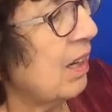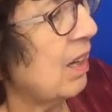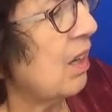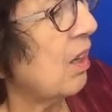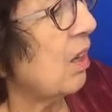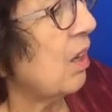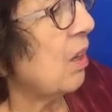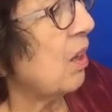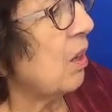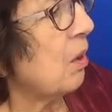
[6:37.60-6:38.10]

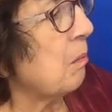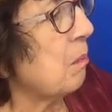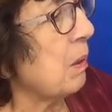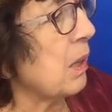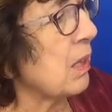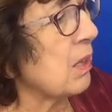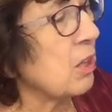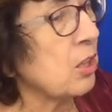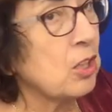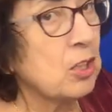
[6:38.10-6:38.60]
Oh, but
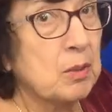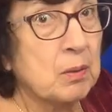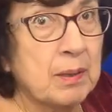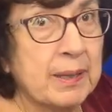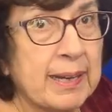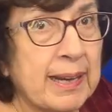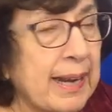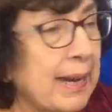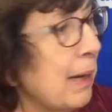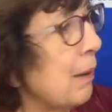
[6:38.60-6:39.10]
look what
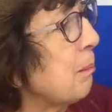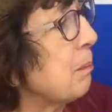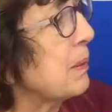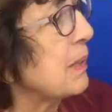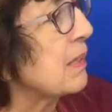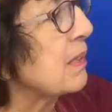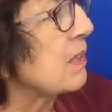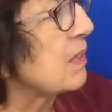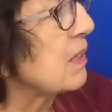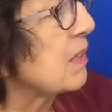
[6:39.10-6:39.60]

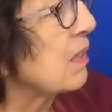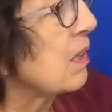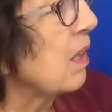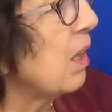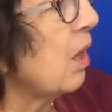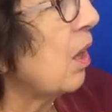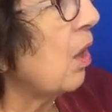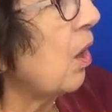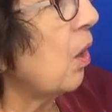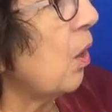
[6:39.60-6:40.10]
happens.
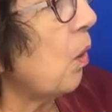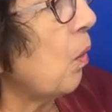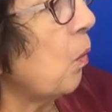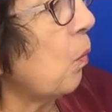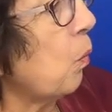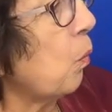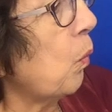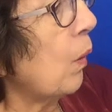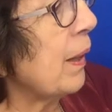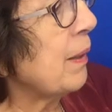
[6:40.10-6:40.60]

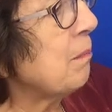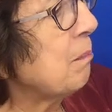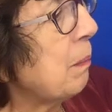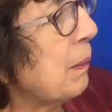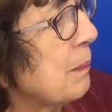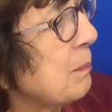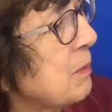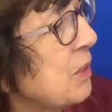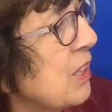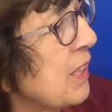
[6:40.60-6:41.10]
One
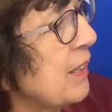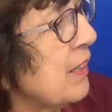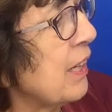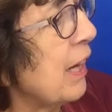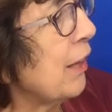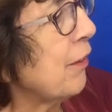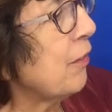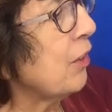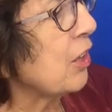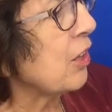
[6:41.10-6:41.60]
bumps
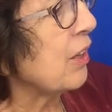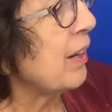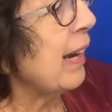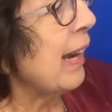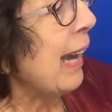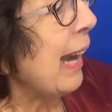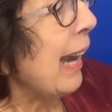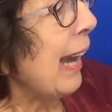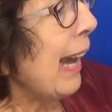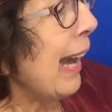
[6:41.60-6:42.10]
another.
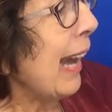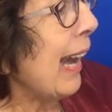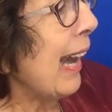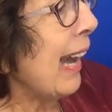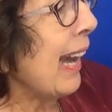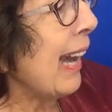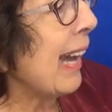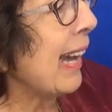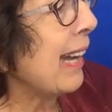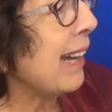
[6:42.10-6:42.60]

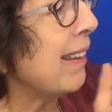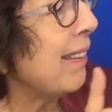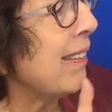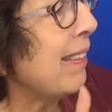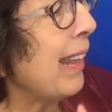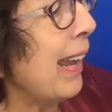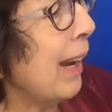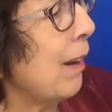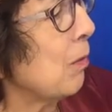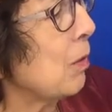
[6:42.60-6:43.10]
Hey,
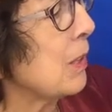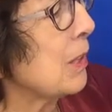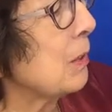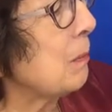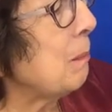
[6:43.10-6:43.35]
that was